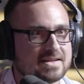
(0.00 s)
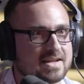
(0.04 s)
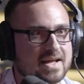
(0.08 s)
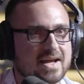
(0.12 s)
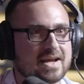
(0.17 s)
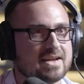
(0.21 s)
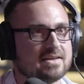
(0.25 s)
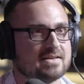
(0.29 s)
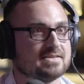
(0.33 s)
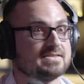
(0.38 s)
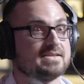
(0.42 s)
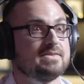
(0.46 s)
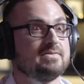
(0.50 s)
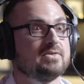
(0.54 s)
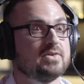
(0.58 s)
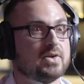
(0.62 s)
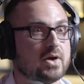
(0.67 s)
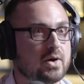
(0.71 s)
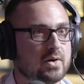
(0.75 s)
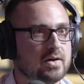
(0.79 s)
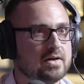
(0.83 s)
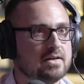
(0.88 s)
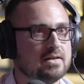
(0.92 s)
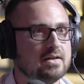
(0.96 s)
a day and doesn't even
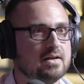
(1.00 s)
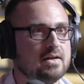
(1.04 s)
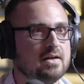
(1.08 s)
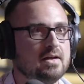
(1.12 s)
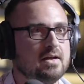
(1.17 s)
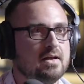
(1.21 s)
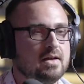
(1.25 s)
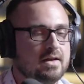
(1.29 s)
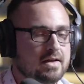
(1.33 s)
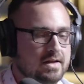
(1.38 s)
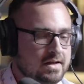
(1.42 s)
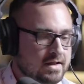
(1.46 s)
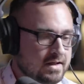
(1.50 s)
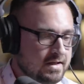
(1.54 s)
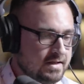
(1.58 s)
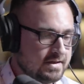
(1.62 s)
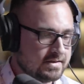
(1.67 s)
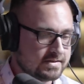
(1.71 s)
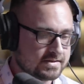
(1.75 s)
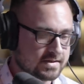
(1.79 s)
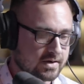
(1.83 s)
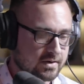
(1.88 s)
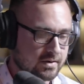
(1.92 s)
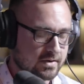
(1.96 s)
know it. Mm-hmm.
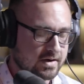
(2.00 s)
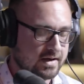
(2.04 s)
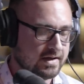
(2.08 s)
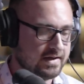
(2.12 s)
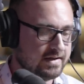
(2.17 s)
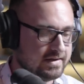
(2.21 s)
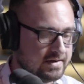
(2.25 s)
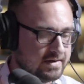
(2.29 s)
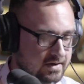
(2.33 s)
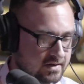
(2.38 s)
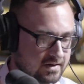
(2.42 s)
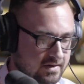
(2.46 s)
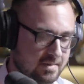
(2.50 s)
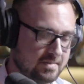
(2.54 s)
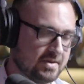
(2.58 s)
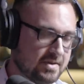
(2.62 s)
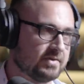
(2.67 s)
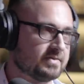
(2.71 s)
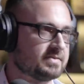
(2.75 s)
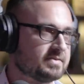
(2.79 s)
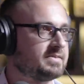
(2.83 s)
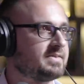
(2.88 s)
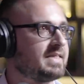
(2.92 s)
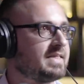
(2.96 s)
So, I mean,
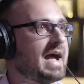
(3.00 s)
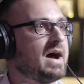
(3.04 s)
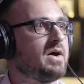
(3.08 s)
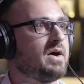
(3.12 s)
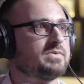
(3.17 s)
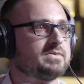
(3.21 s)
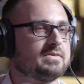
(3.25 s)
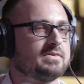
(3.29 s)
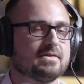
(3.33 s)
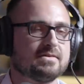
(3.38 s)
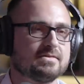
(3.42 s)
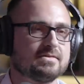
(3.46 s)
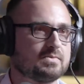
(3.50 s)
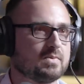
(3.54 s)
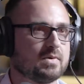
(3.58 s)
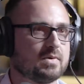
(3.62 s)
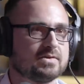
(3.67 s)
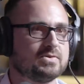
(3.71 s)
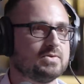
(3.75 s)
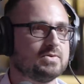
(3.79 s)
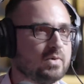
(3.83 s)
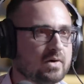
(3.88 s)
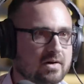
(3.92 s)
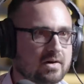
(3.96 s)
there's thousands, there's
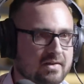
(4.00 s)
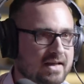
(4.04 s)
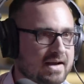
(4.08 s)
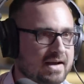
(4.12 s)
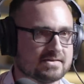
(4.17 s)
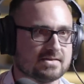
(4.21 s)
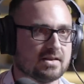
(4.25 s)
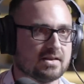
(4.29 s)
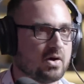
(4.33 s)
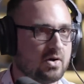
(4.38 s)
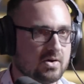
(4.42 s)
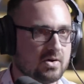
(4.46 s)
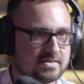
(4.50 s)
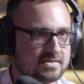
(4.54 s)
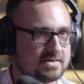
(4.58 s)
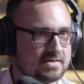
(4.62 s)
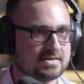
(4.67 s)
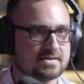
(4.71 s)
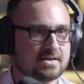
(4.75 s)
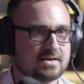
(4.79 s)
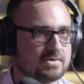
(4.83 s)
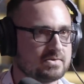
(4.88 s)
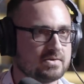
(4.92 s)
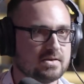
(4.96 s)
what, two hundred thousand laws in
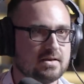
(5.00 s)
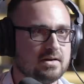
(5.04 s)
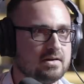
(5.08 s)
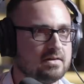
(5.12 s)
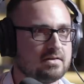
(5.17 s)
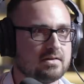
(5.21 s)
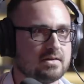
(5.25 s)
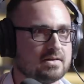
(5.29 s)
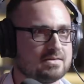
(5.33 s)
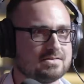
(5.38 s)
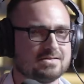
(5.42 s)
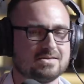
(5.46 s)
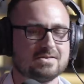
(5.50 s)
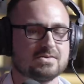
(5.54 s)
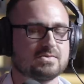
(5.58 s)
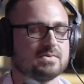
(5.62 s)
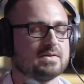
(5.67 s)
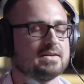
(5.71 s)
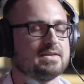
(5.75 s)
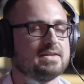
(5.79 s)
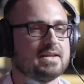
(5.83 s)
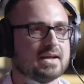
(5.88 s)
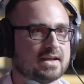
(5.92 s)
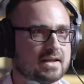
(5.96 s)
this country? Mm-hmm. It's just
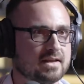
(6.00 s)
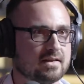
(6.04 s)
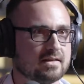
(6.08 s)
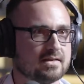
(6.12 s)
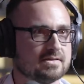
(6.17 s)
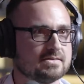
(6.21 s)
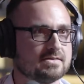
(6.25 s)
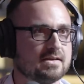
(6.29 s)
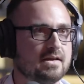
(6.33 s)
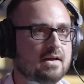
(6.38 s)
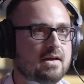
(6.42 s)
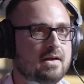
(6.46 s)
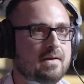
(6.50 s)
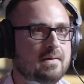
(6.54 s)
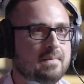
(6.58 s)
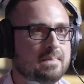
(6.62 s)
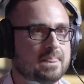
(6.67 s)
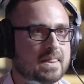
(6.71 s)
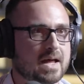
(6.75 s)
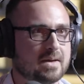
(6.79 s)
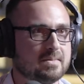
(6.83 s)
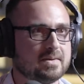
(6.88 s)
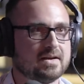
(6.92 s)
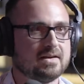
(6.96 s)
ridiculous. Yeah.
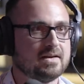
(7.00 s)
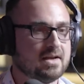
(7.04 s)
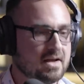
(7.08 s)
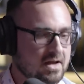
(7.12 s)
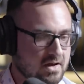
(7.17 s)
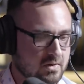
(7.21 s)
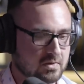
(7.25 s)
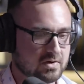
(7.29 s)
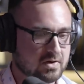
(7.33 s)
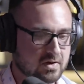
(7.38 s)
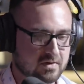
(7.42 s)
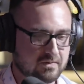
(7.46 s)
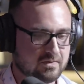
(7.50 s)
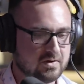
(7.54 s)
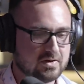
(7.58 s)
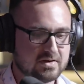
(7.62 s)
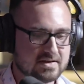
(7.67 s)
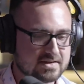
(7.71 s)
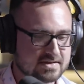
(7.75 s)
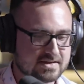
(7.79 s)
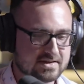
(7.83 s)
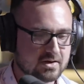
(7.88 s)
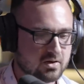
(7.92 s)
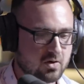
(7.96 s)
I mean, if you
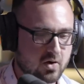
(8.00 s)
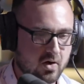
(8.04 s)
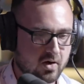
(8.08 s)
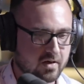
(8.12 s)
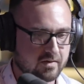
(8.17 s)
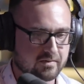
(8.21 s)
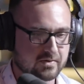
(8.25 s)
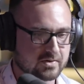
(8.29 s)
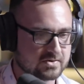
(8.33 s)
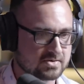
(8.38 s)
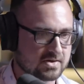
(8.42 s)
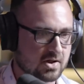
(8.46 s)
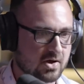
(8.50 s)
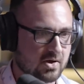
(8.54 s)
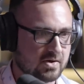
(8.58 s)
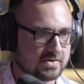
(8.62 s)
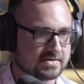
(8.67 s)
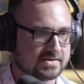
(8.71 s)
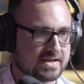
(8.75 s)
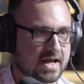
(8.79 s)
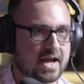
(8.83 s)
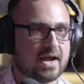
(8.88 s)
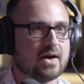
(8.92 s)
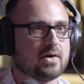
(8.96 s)
distill all of those
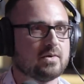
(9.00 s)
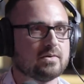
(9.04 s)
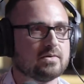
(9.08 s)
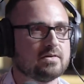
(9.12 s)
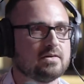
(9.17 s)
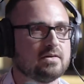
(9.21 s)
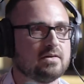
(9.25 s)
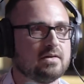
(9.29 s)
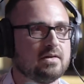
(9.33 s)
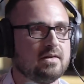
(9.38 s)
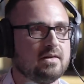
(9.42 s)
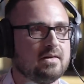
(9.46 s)
laws down,